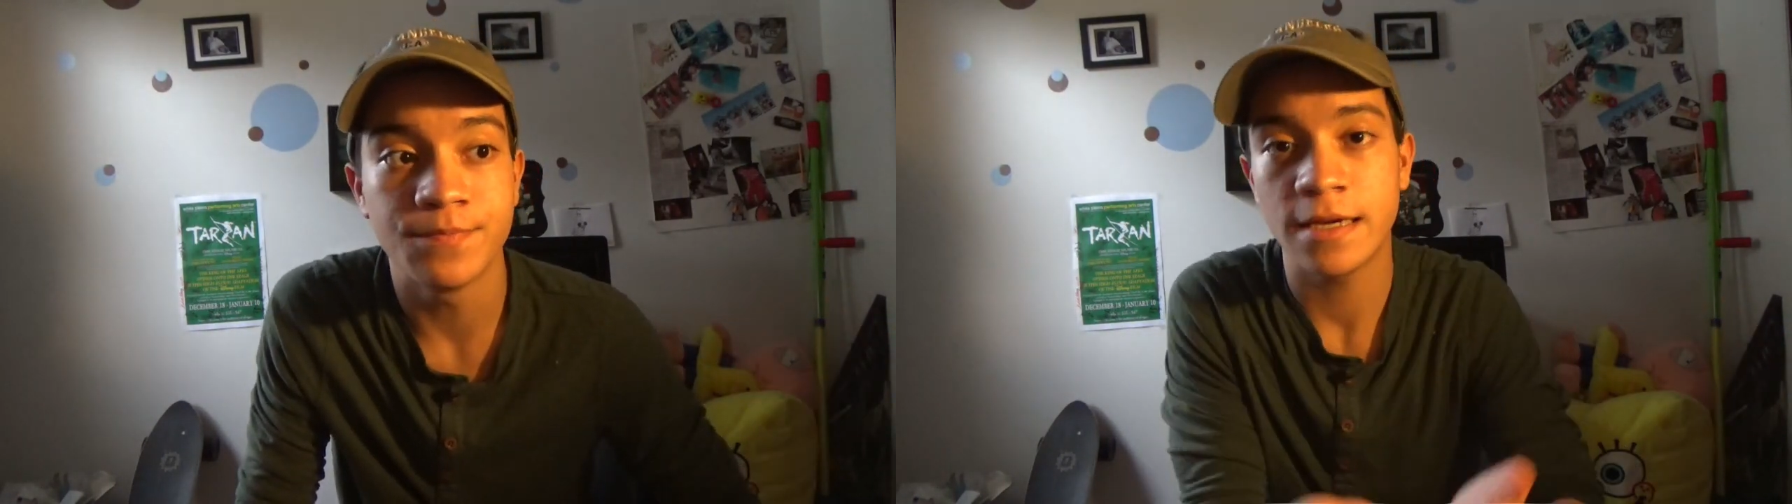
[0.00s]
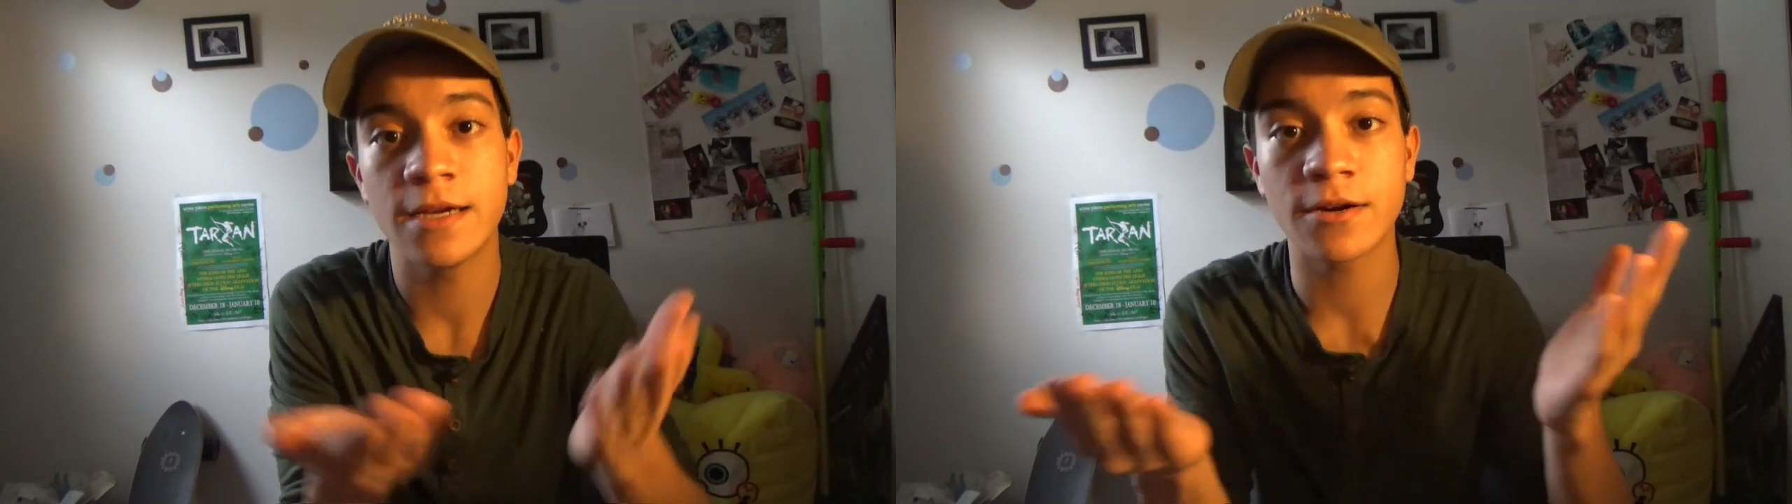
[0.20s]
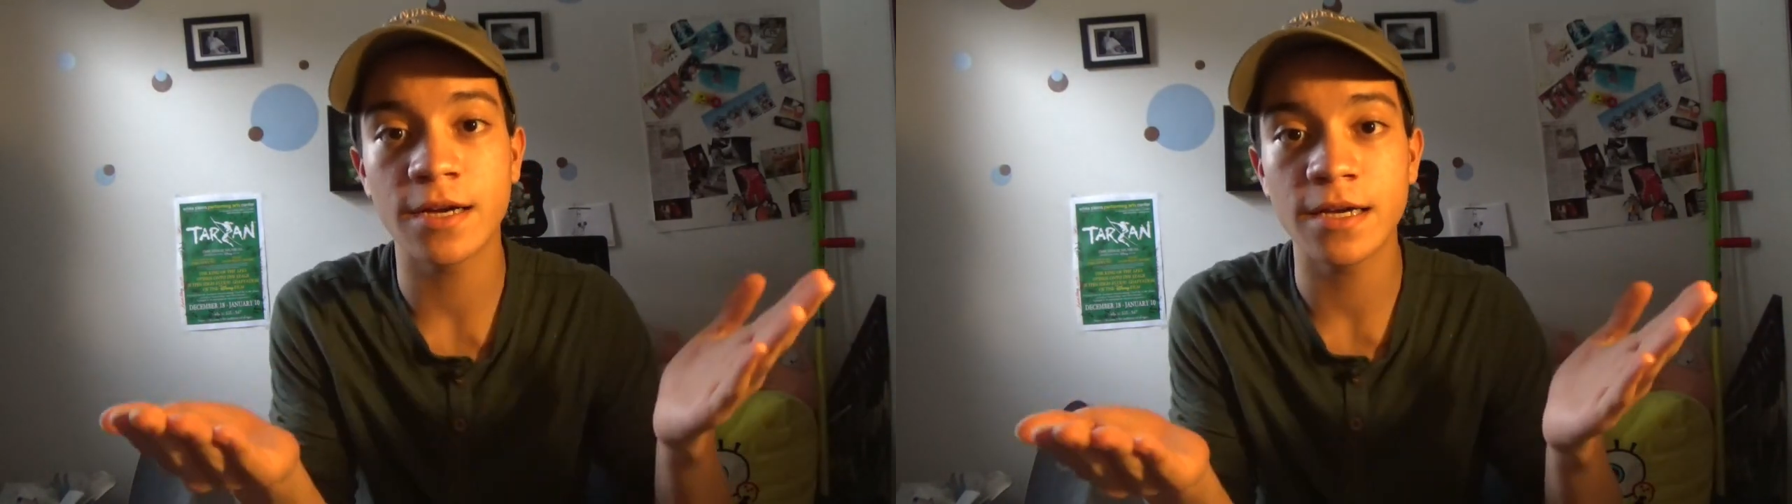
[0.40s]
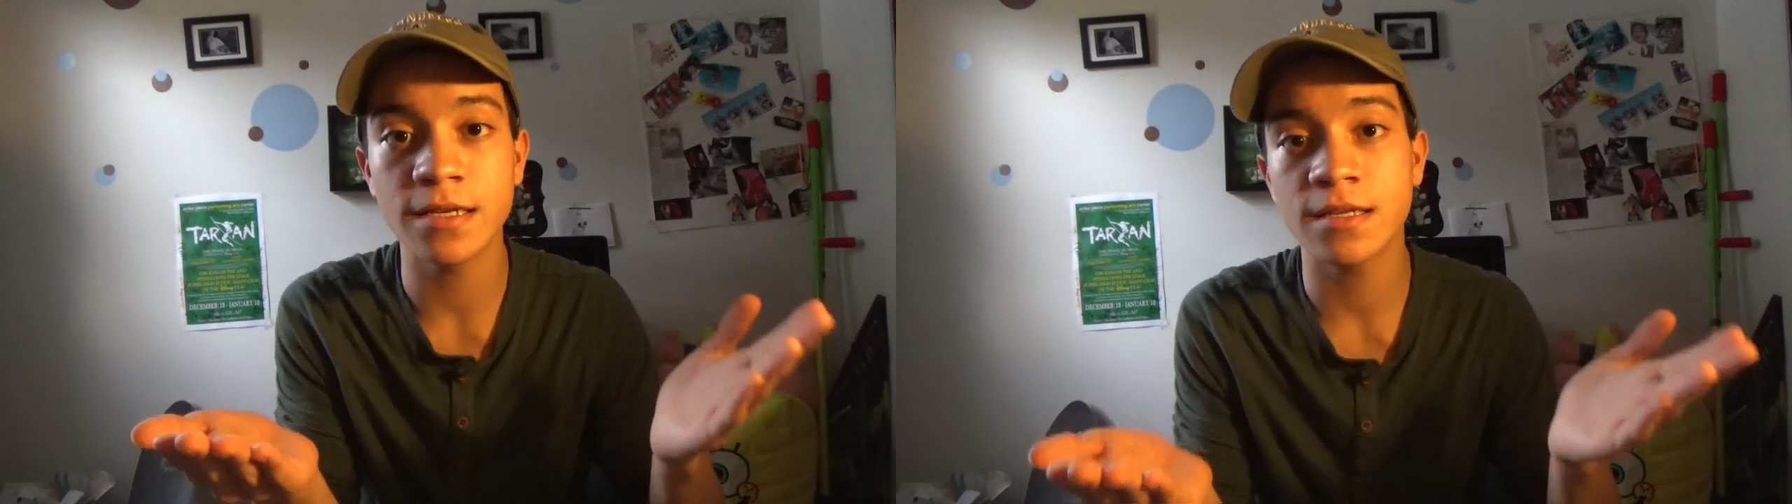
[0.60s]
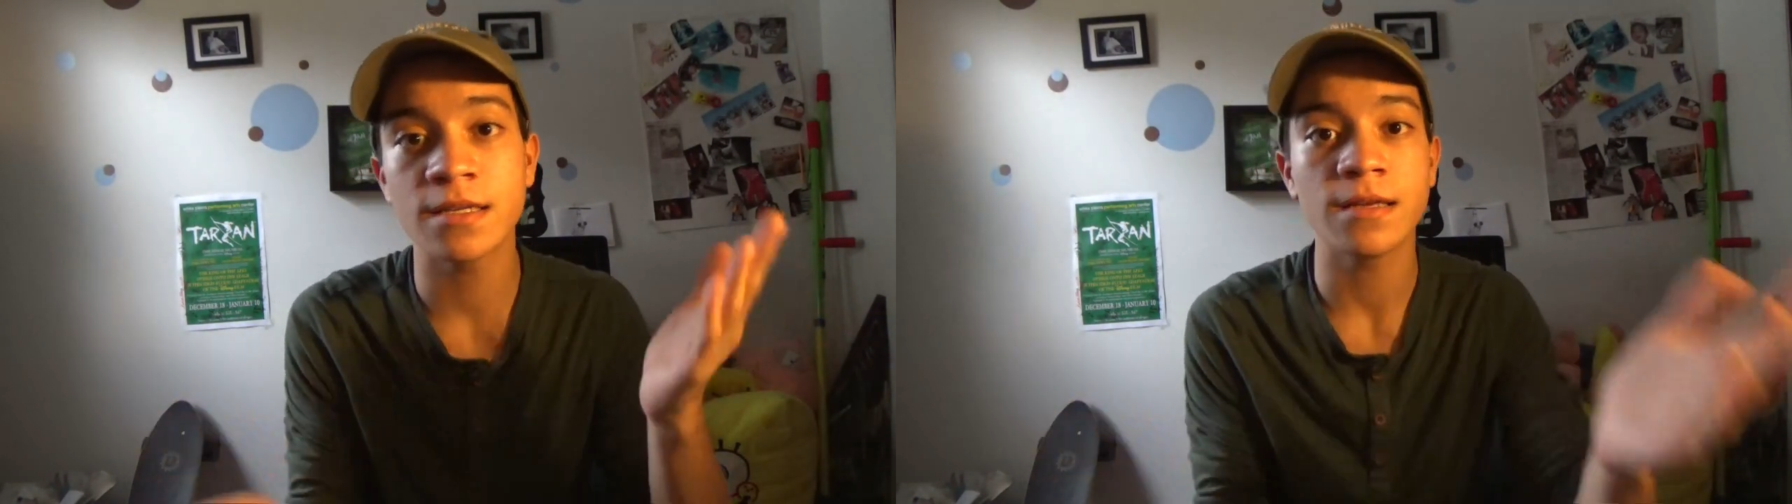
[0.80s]
Here
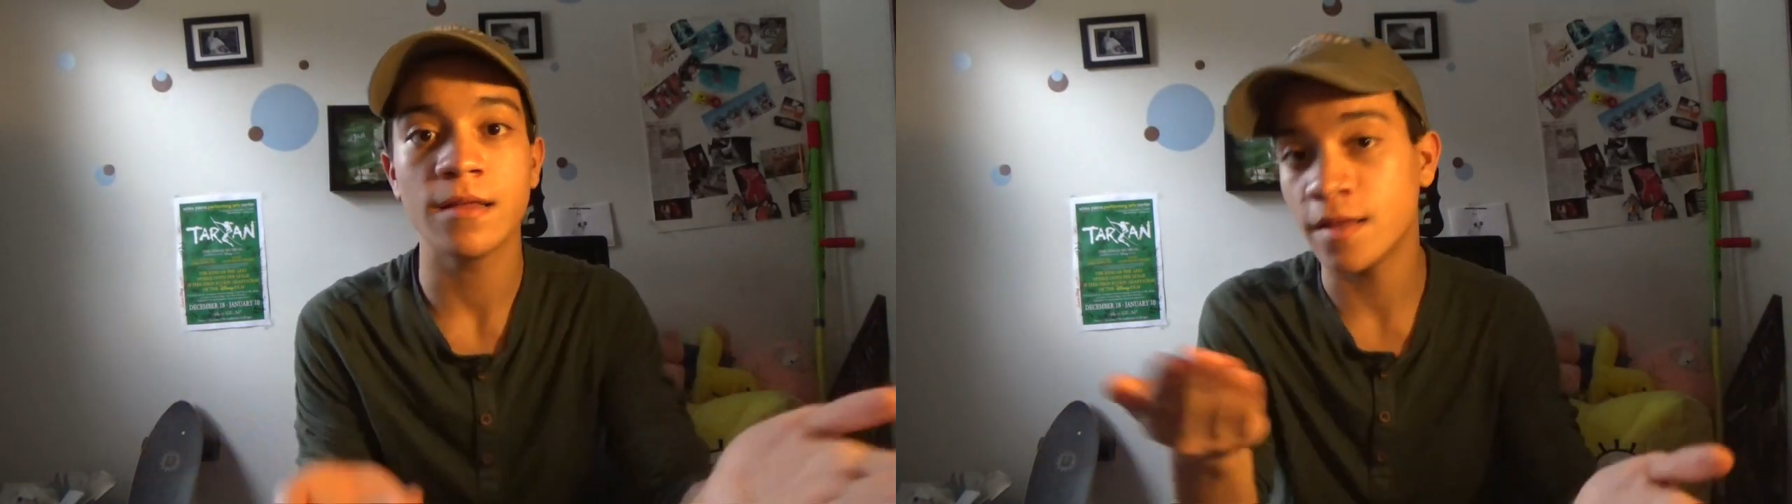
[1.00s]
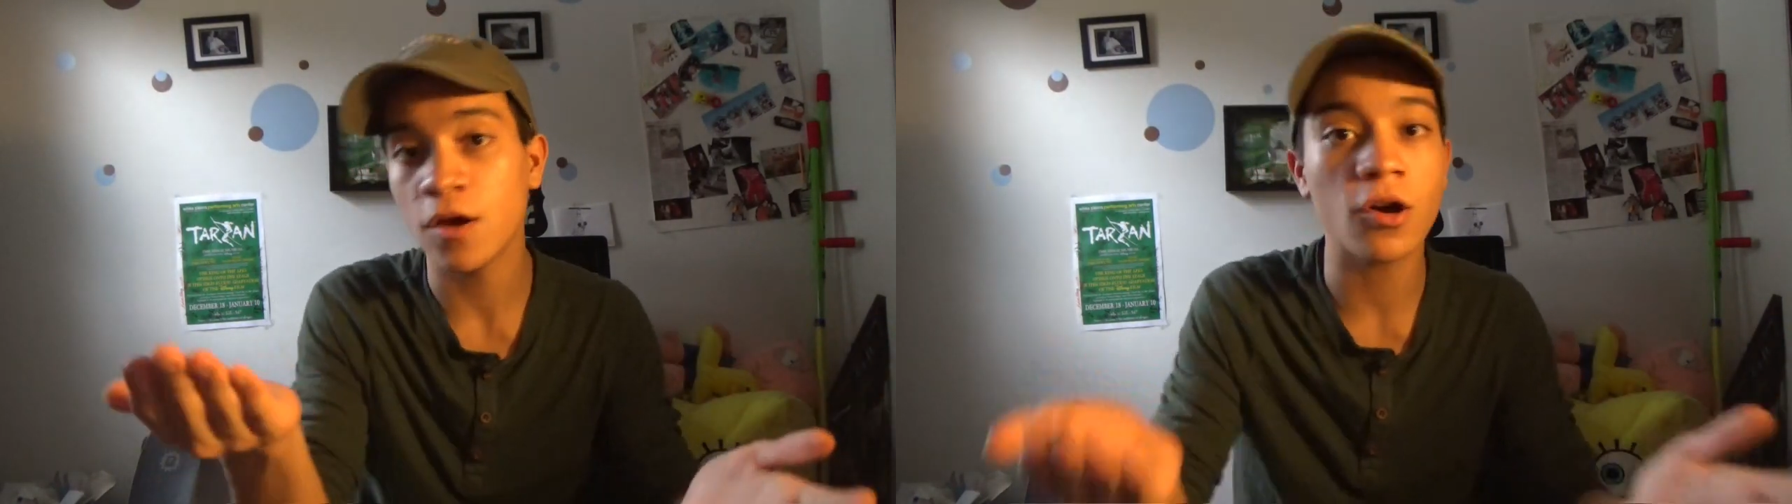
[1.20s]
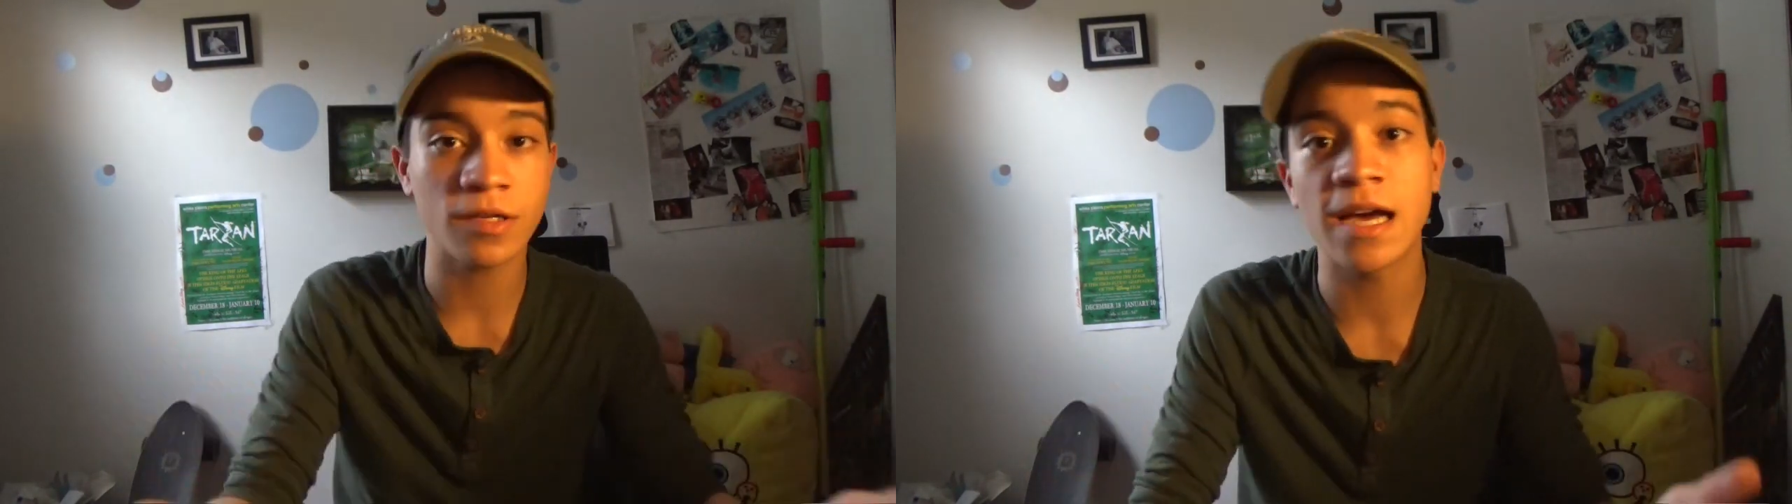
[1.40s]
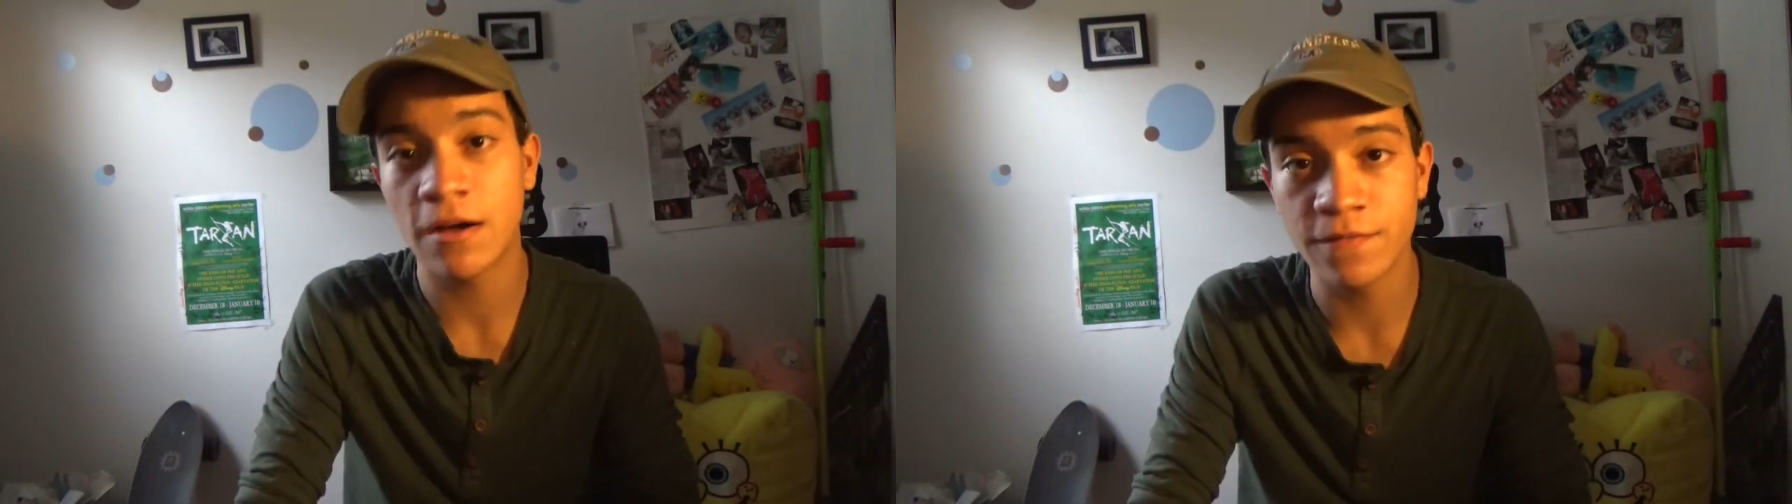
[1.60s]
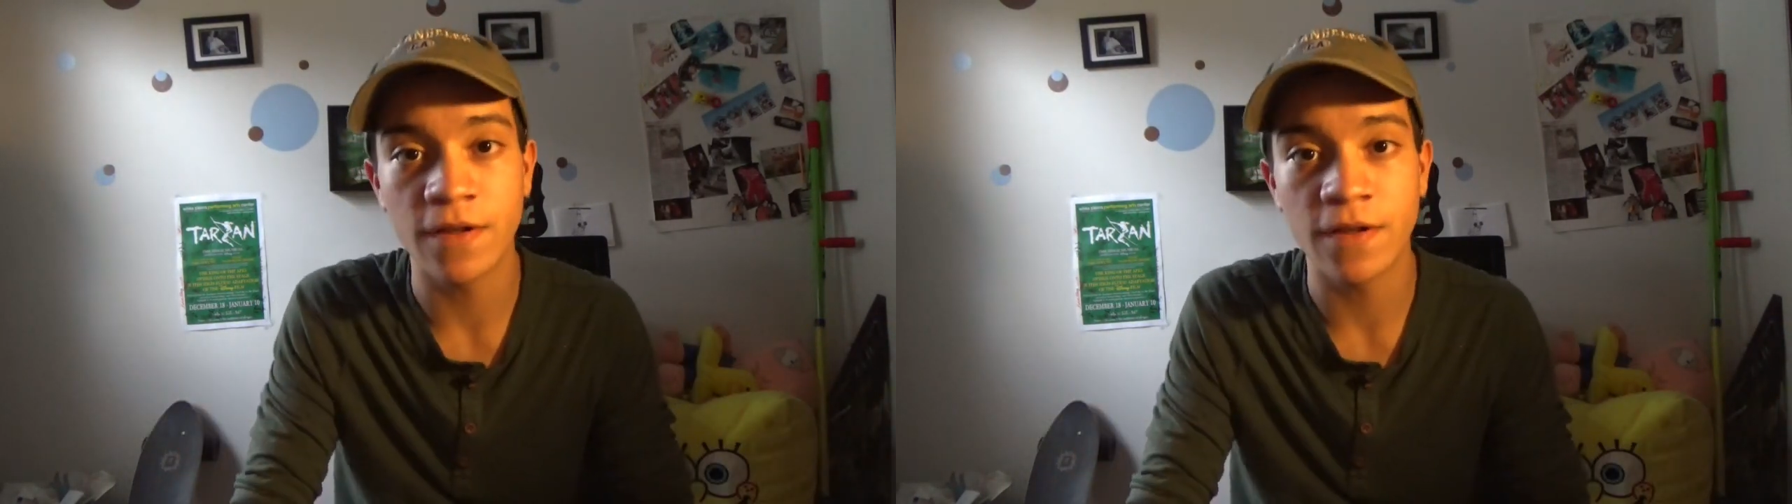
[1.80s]
is the Our Town